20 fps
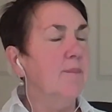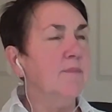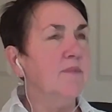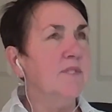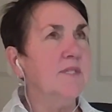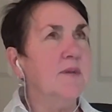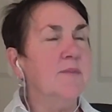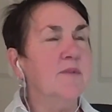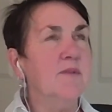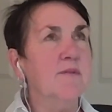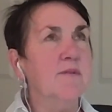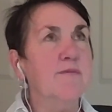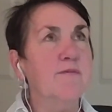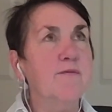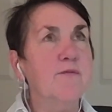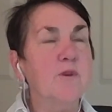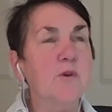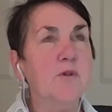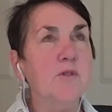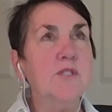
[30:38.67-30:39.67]
Some of the
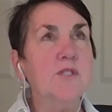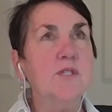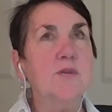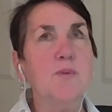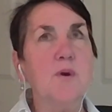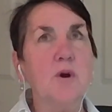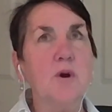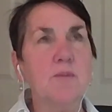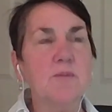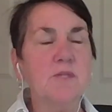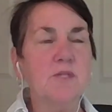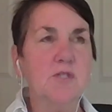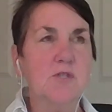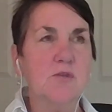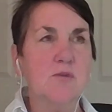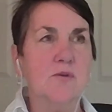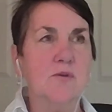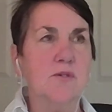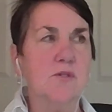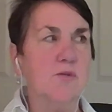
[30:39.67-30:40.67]
first department
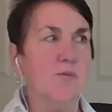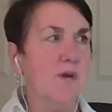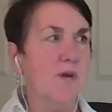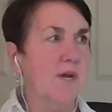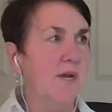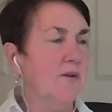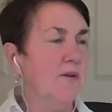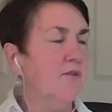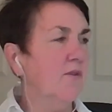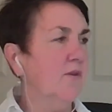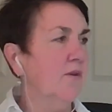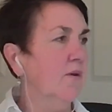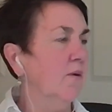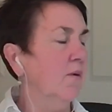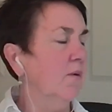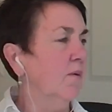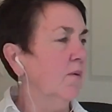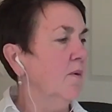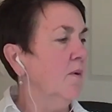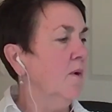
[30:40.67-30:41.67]
stores went
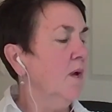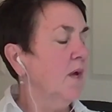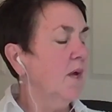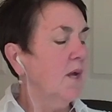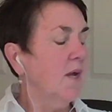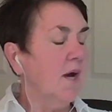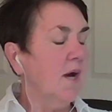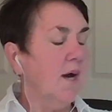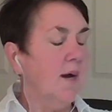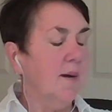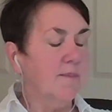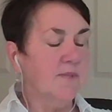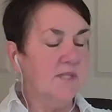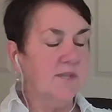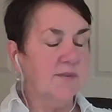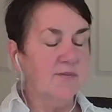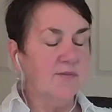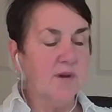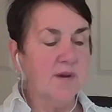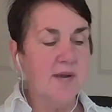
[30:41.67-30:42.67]
into
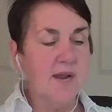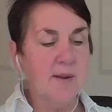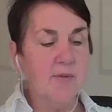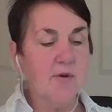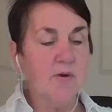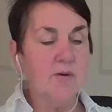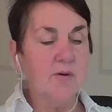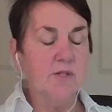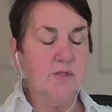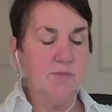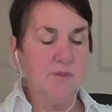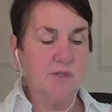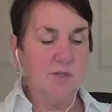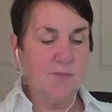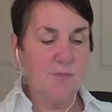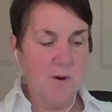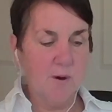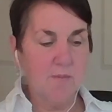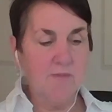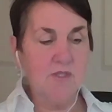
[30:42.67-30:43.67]
different neighborhoods where
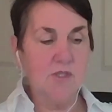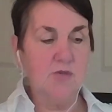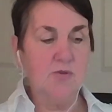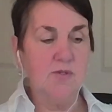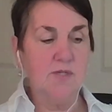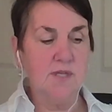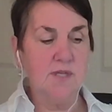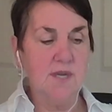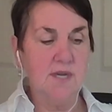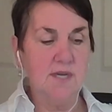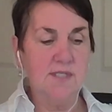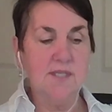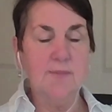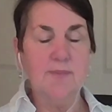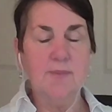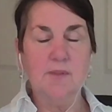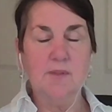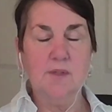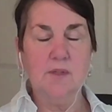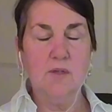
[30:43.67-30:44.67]
department stores had not
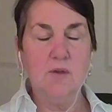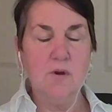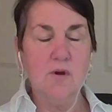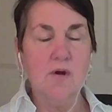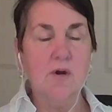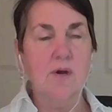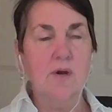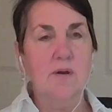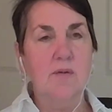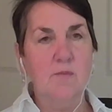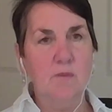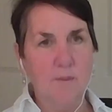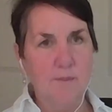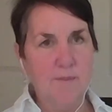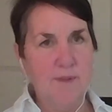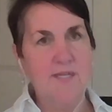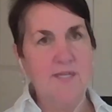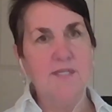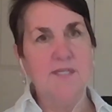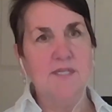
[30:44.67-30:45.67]
typically gone
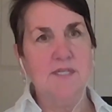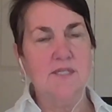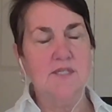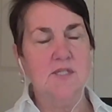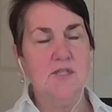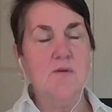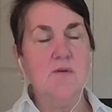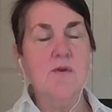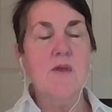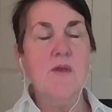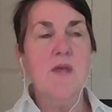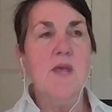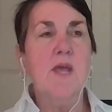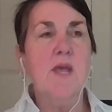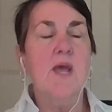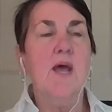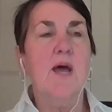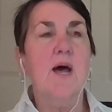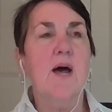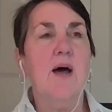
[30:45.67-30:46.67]
were Macy's. So
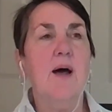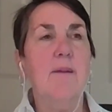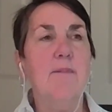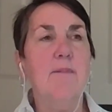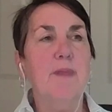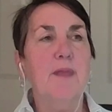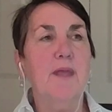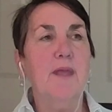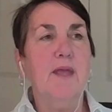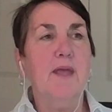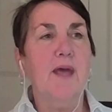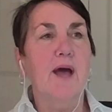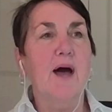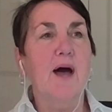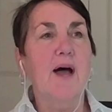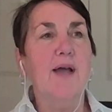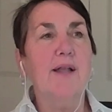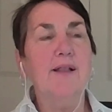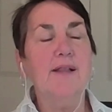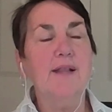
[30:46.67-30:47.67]

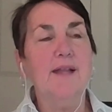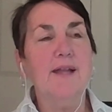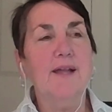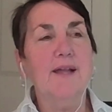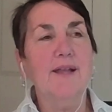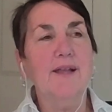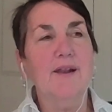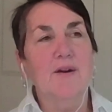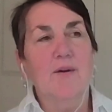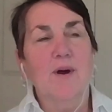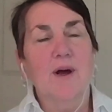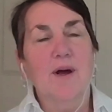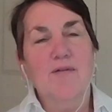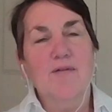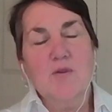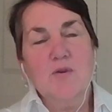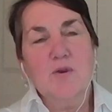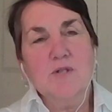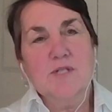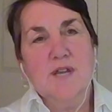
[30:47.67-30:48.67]

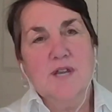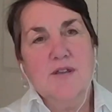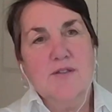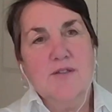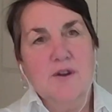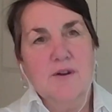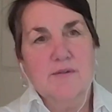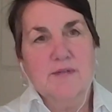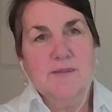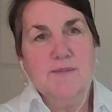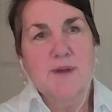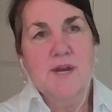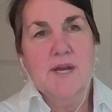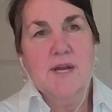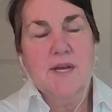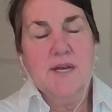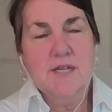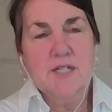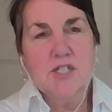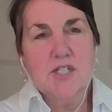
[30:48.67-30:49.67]
of course, I thought it was my
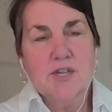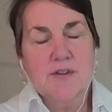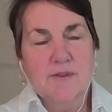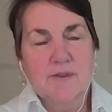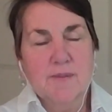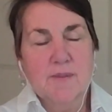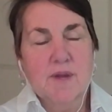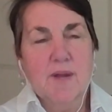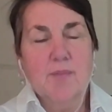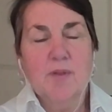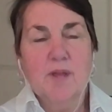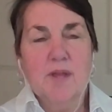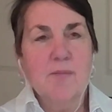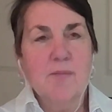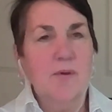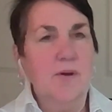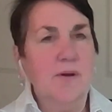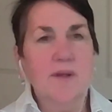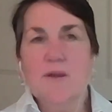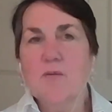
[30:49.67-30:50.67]
initiative and my
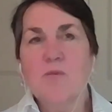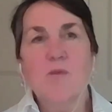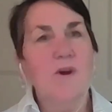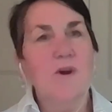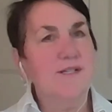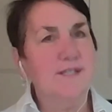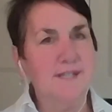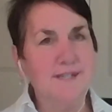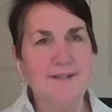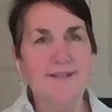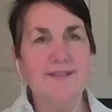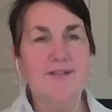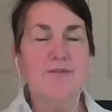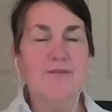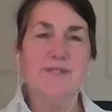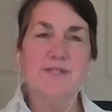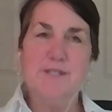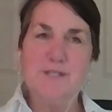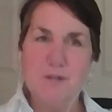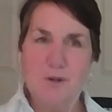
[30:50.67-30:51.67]
playbook. It wasn't. There
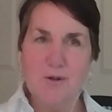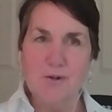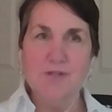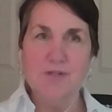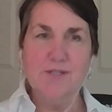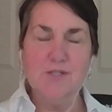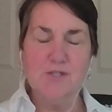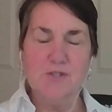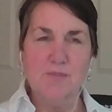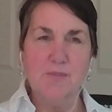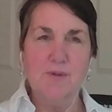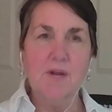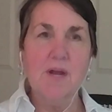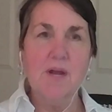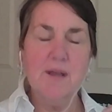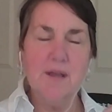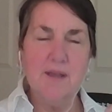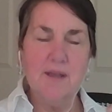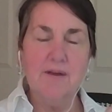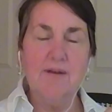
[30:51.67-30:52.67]
was this whole history
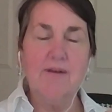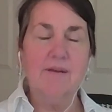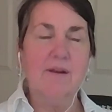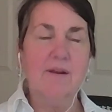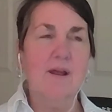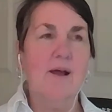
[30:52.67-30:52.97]
behind.